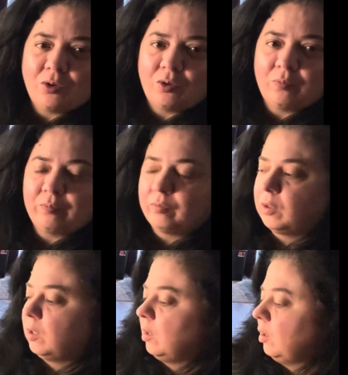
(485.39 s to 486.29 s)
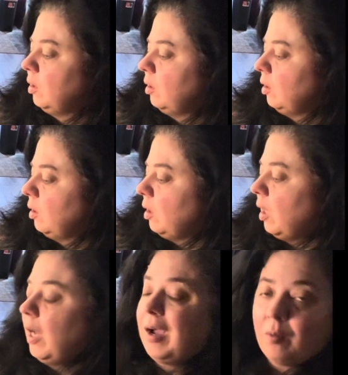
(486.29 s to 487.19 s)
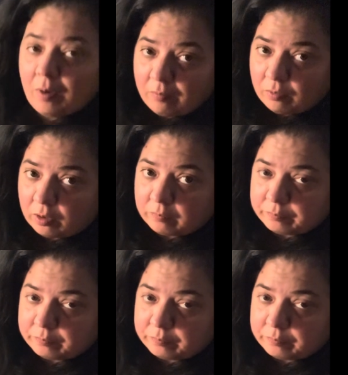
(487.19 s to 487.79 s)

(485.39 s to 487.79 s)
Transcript: you. However,